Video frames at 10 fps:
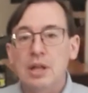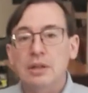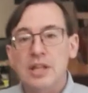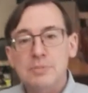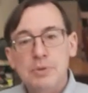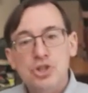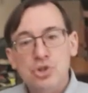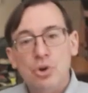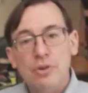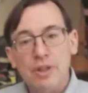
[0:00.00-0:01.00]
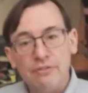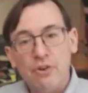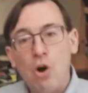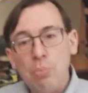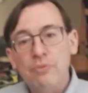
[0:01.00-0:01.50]
Let's be sure that
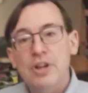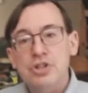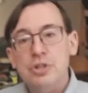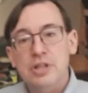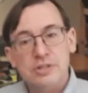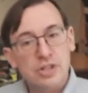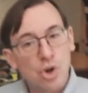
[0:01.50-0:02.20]
fall prevention is the